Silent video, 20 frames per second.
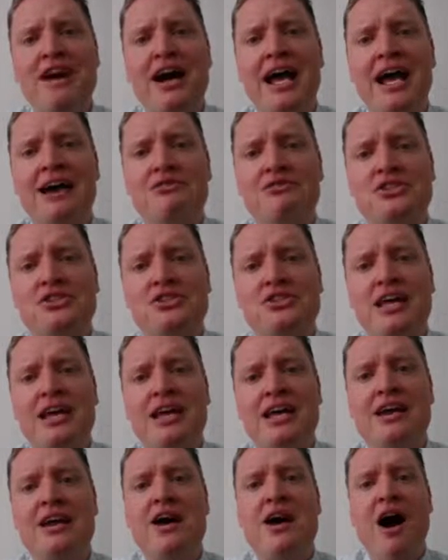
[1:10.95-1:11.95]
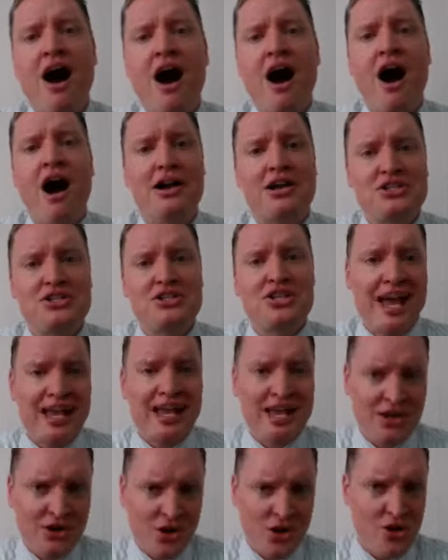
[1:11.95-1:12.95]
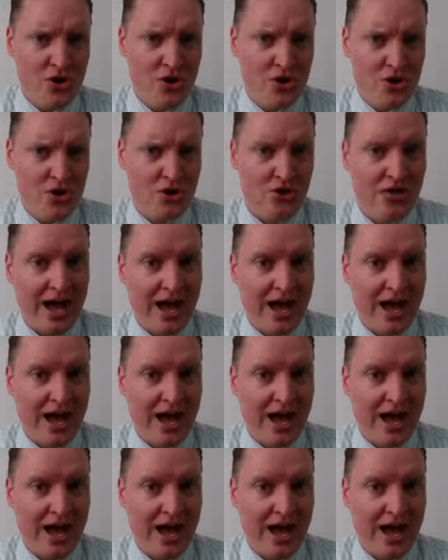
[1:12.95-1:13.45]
I have to say octagonal.